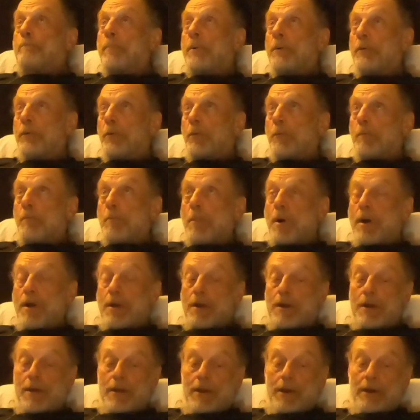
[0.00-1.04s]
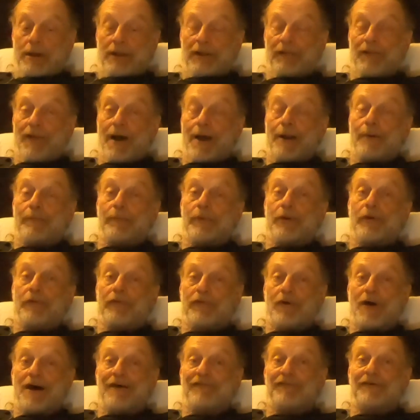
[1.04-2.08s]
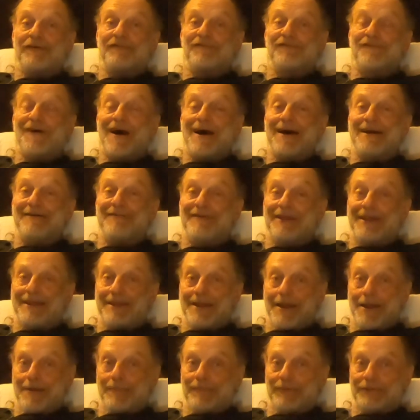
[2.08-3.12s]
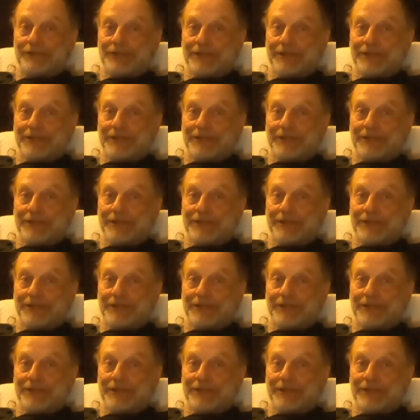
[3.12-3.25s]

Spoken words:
Boom. Alarm goes off at 5 a.m.